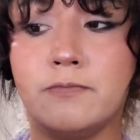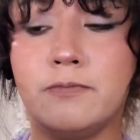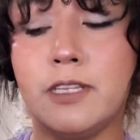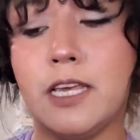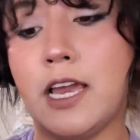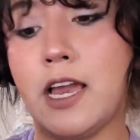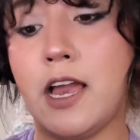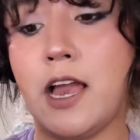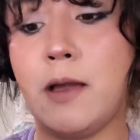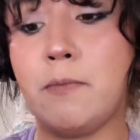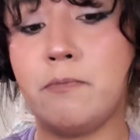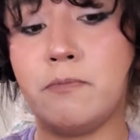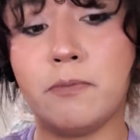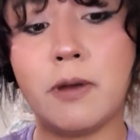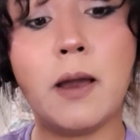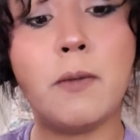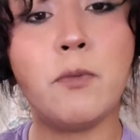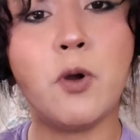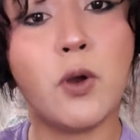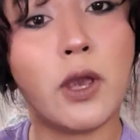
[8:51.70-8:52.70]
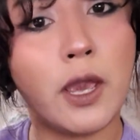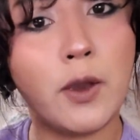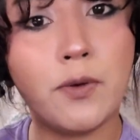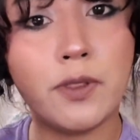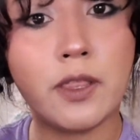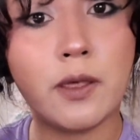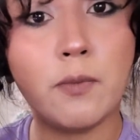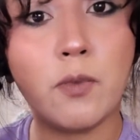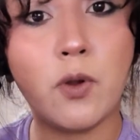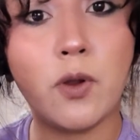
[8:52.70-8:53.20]
Yeah, I'm okay
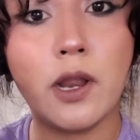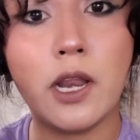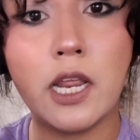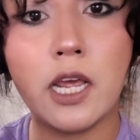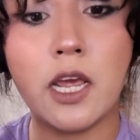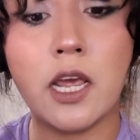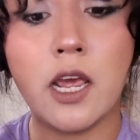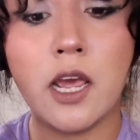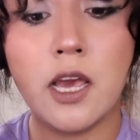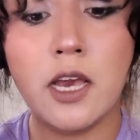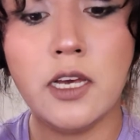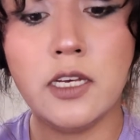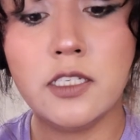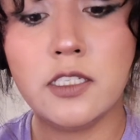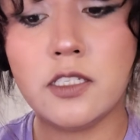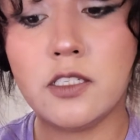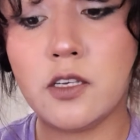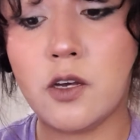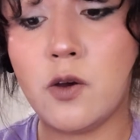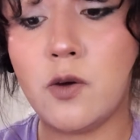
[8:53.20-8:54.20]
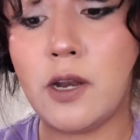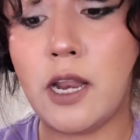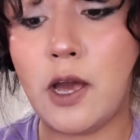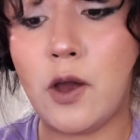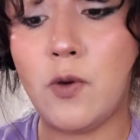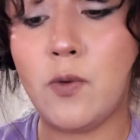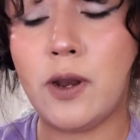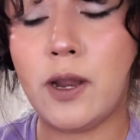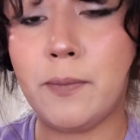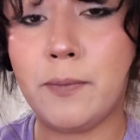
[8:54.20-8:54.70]
with them already. So
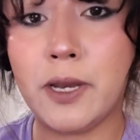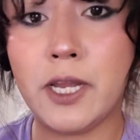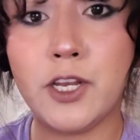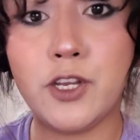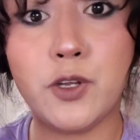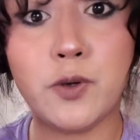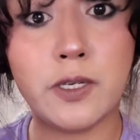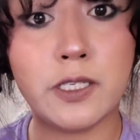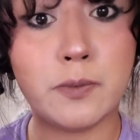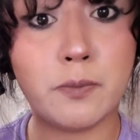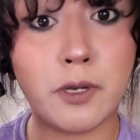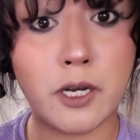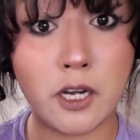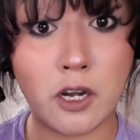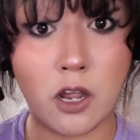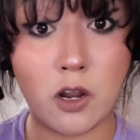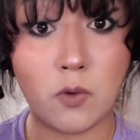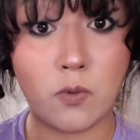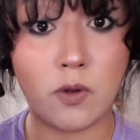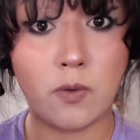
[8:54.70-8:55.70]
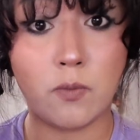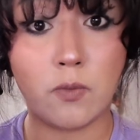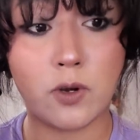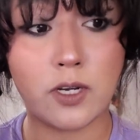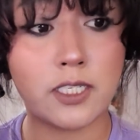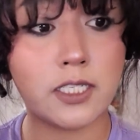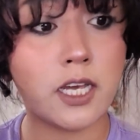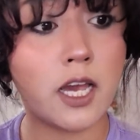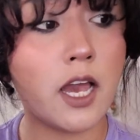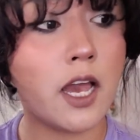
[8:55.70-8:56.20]
now what I'm gonna do is put it on one
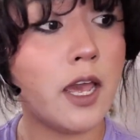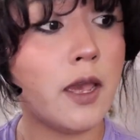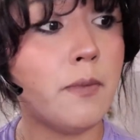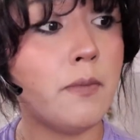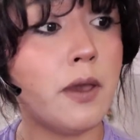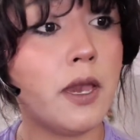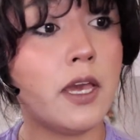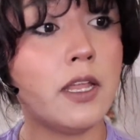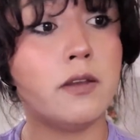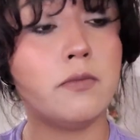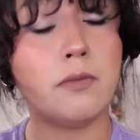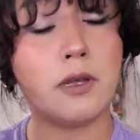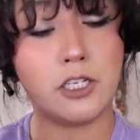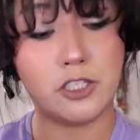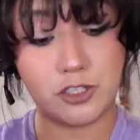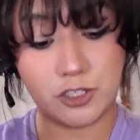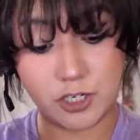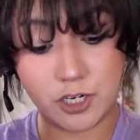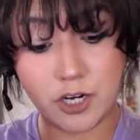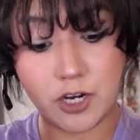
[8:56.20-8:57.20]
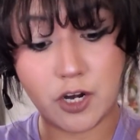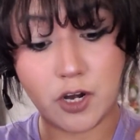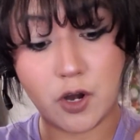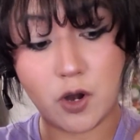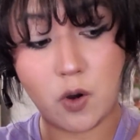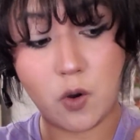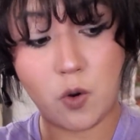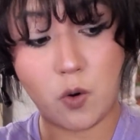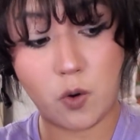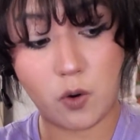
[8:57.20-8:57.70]
more time and
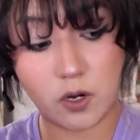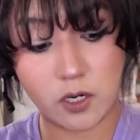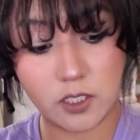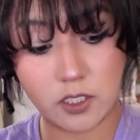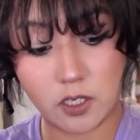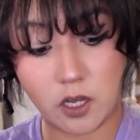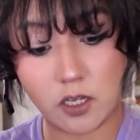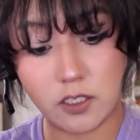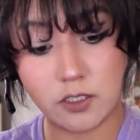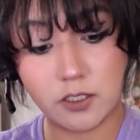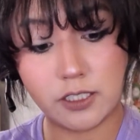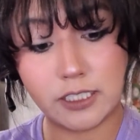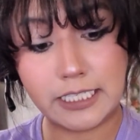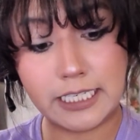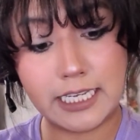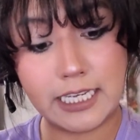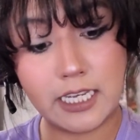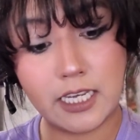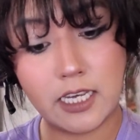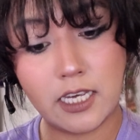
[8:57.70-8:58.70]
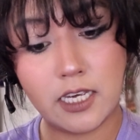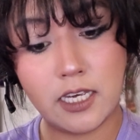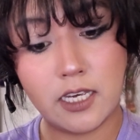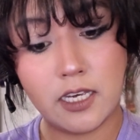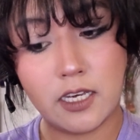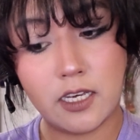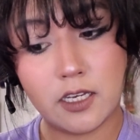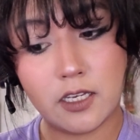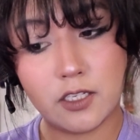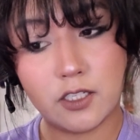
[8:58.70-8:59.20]
measure horizontally
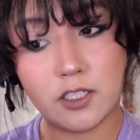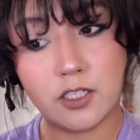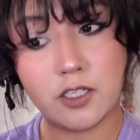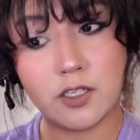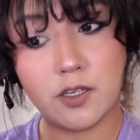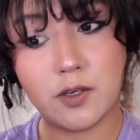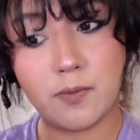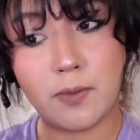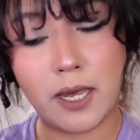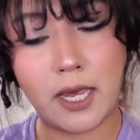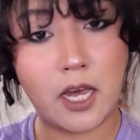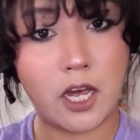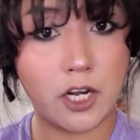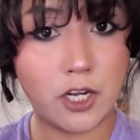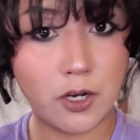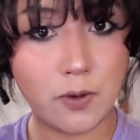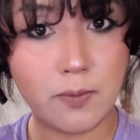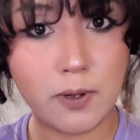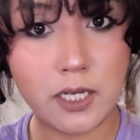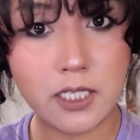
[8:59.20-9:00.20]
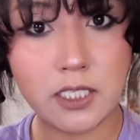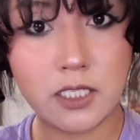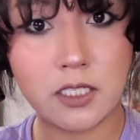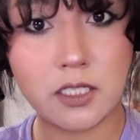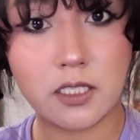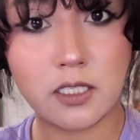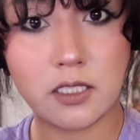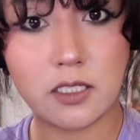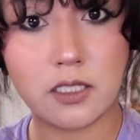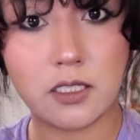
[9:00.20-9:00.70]
to my
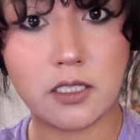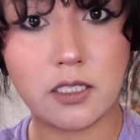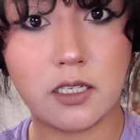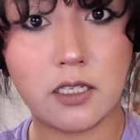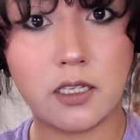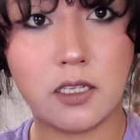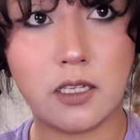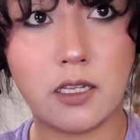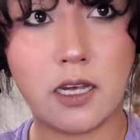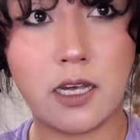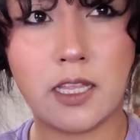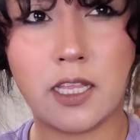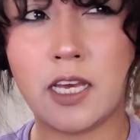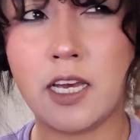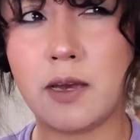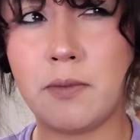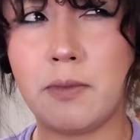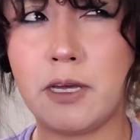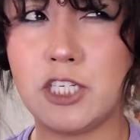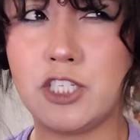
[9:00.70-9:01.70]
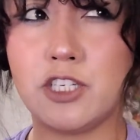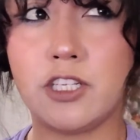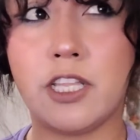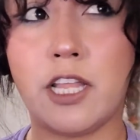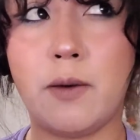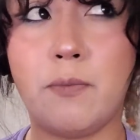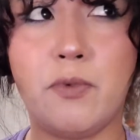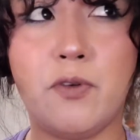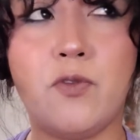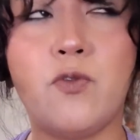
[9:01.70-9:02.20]
underbust. I think I mentioned
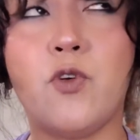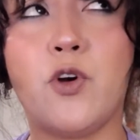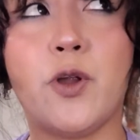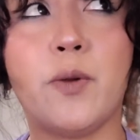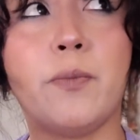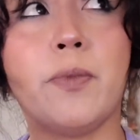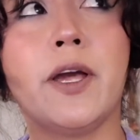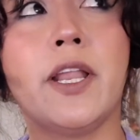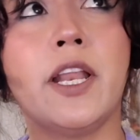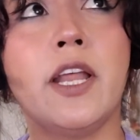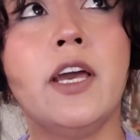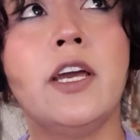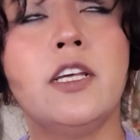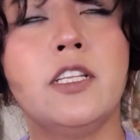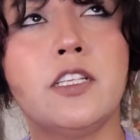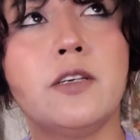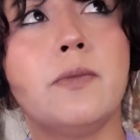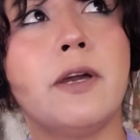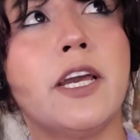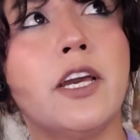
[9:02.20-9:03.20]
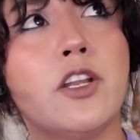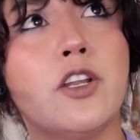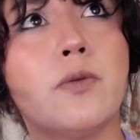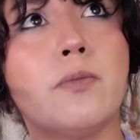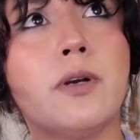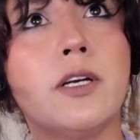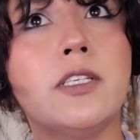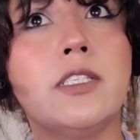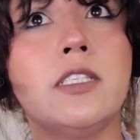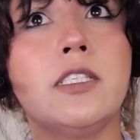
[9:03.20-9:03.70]
that before, but to my
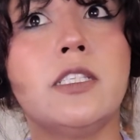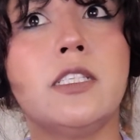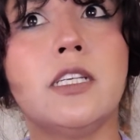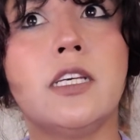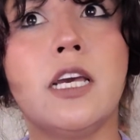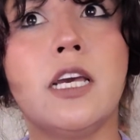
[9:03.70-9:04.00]
underbust,